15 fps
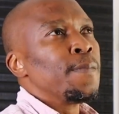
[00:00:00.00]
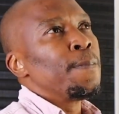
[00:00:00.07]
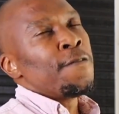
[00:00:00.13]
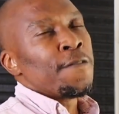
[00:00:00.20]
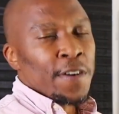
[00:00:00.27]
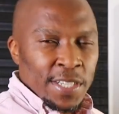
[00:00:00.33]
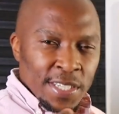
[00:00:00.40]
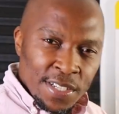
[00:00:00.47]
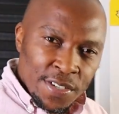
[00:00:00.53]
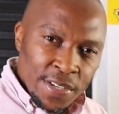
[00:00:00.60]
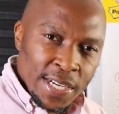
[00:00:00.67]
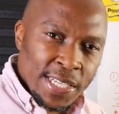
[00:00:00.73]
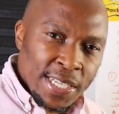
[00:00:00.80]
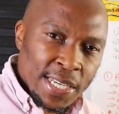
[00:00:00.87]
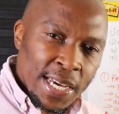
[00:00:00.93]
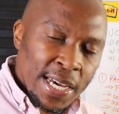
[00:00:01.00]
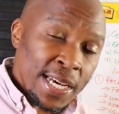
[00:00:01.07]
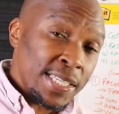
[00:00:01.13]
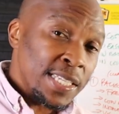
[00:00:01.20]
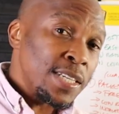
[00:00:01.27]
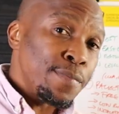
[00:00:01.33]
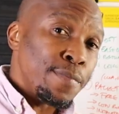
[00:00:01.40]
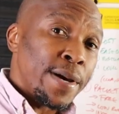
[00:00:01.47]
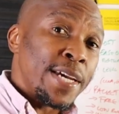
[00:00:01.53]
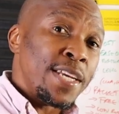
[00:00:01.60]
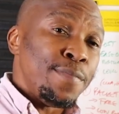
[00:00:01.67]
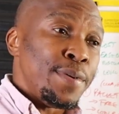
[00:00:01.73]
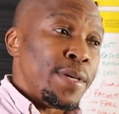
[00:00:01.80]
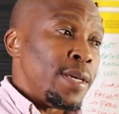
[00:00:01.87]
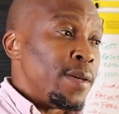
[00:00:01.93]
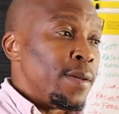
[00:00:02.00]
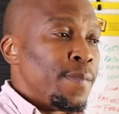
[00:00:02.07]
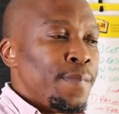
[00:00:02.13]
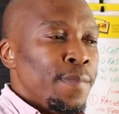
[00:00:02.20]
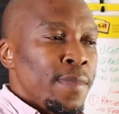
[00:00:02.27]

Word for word: frustrating as it might be,